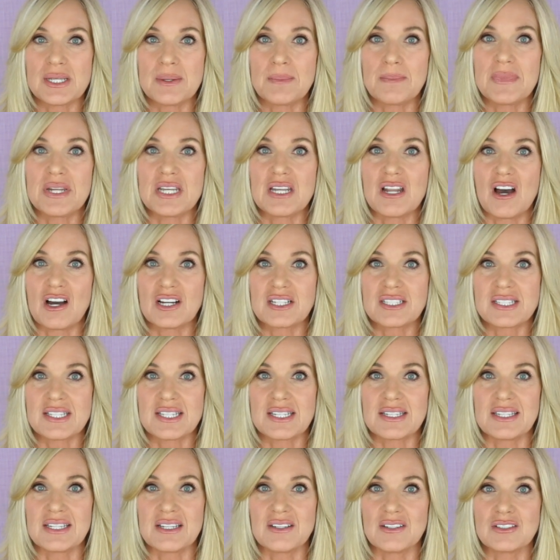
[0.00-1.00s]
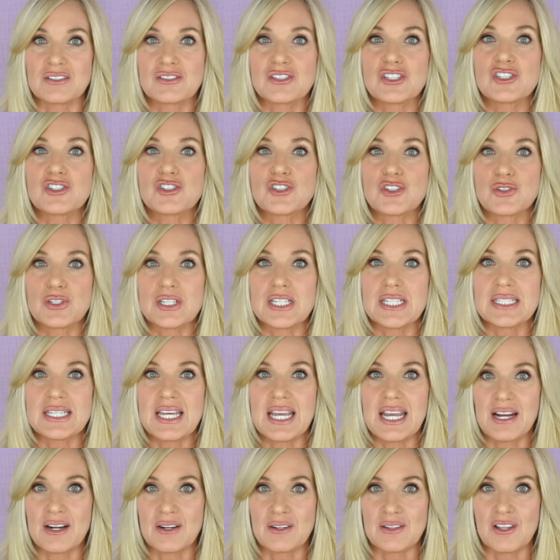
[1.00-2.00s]
minoxidil to treat
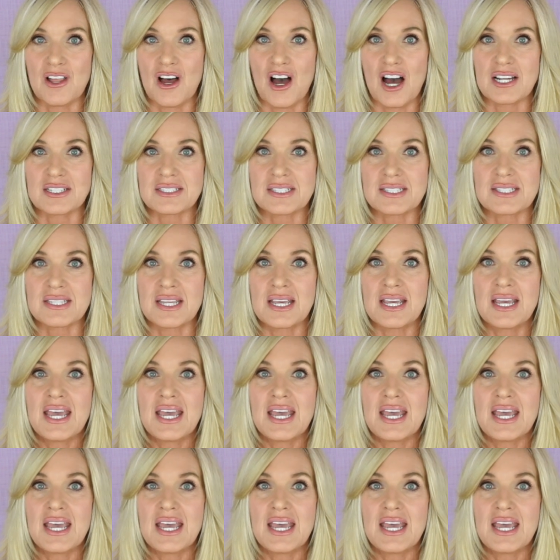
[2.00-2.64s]
hair loss.